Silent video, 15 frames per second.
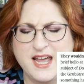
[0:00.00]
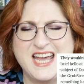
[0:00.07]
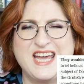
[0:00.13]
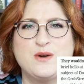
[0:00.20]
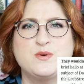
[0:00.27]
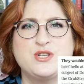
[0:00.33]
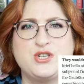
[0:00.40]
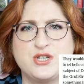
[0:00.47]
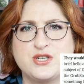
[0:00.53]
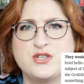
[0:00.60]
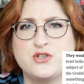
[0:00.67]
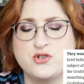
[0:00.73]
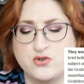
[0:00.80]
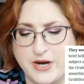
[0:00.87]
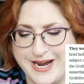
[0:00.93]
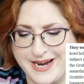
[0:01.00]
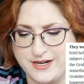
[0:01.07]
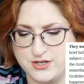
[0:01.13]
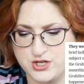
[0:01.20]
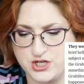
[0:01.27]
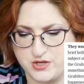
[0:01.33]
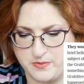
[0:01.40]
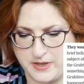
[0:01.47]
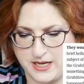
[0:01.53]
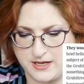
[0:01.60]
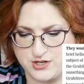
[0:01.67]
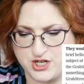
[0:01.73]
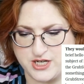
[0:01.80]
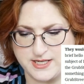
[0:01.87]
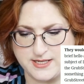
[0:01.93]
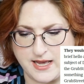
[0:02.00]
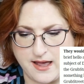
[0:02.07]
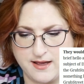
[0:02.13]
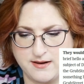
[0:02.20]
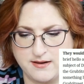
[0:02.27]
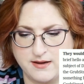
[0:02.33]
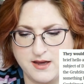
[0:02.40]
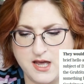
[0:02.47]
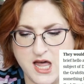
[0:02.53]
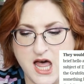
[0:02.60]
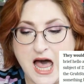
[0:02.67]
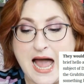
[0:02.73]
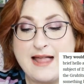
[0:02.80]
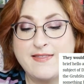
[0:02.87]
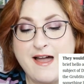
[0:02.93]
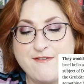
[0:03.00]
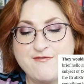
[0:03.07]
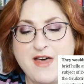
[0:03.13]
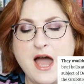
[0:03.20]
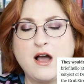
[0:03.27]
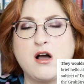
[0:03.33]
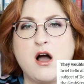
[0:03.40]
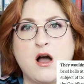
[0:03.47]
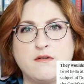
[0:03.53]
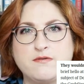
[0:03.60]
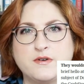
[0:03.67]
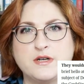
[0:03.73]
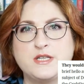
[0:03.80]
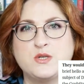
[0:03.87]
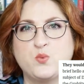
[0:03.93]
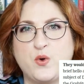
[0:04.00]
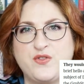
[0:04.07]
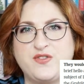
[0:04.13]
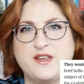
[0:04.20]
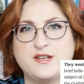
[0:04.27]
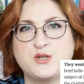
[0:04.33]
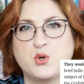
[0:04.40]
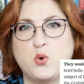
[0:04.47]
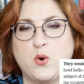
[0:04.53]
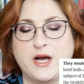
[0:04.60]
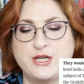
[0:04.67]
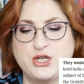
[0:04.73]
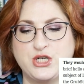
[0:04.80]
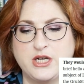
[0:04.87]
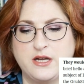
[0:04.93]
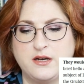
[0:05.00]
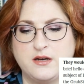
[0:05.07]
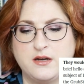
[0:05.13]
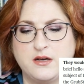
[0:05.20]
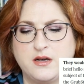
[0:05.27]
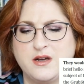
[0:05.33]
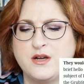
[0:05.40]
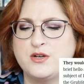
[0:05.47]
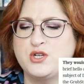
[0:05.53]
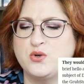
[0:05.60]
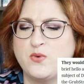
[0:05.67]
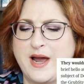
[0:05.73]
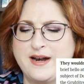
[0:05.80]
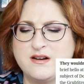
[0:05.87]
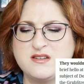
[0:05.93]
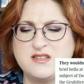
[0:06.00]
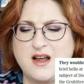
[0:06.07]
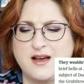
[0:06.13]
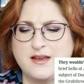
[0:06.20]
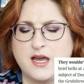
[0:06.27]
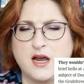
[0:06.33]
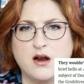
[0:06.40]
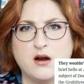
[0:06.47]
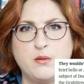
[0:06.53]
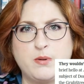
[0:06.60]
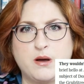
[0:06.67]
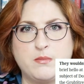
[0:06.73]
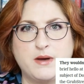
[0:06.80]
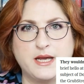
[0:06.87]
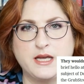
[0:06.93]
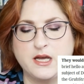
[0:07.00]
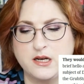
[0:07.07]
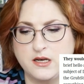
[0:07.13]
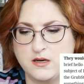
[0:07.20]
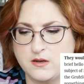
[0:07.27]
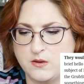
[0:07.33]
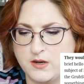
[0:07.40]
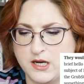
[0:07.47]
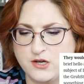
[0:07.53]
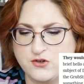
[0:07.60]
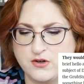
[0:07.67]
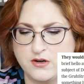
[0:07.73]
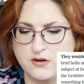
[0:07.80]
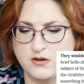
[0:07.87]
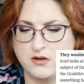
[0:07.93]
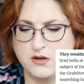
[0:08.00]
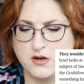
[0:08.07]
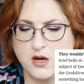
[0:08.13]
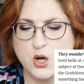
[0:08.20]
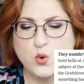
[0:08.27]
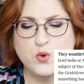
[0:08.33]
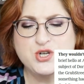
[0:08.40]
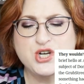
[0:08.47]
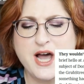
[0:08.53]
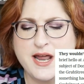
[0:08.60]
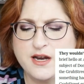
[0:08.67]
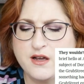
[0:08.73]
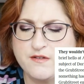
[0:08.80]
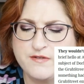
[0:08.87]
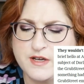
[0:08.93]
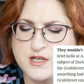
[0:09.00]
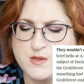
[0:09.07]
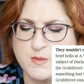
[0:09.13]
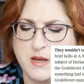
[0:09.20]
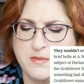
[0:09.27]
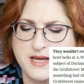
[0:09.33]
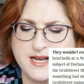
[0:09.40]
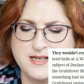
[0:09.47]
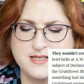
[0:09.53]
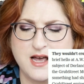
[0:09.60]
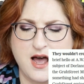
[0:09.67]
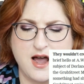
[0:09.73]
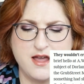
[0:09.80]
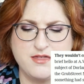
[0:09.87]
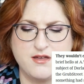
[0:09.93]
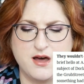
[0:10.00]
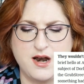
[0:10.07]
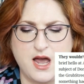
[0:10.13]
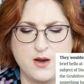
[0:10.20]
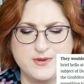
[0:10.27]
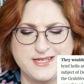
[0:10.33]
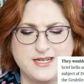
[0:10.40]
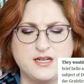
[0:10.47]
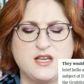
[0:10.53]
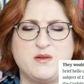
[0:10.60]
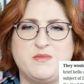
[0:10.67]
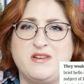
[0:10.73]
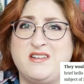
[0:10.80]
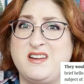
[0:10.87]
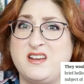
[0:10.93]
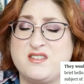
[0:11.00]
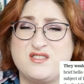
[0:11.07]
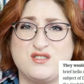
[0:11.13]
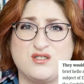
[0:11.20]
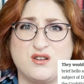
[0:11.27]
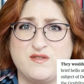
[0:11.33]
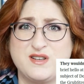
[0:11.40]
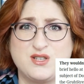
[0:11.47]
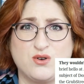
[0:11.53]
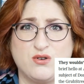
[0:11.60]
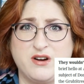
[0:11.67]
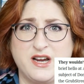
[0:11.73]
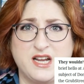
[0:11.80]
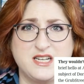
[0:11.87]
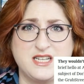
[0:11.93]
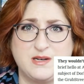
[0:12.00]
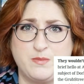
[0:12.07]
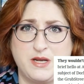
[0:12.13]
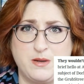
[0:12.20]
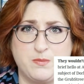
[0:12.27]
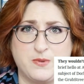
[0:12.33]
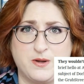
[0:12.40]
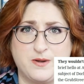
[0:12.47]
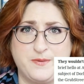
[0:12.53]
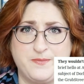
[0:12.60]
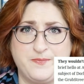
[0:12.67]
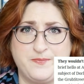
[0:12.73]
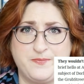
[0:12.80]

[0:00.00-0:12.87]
It was just strange to me, she said. I left that conference with this question. Do writers not care about my kidney donation? Which kind of confused me because I thought I was in a community of service-oriented people.